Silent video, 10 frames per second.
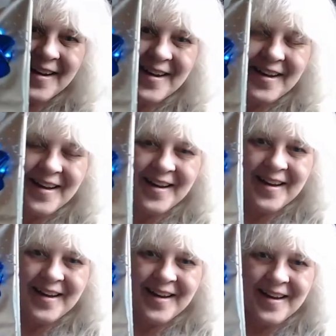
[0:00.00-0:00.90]

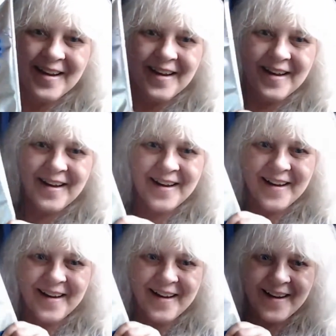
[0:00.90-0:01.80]

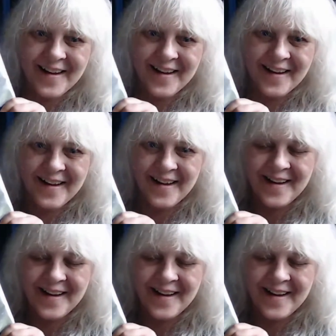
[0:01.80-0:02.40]
No one is speaking in this clip.